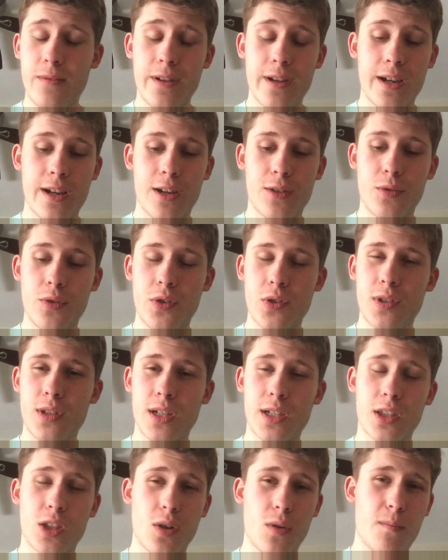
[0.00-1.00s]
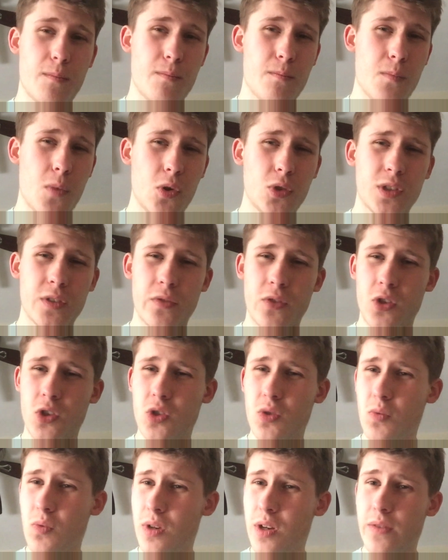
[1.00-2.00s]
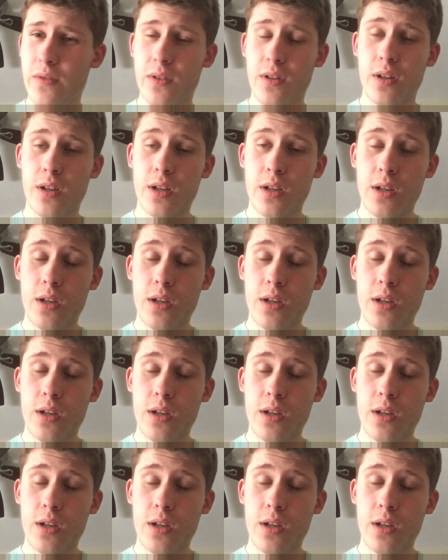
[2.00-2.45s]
included the multiverse or whatever.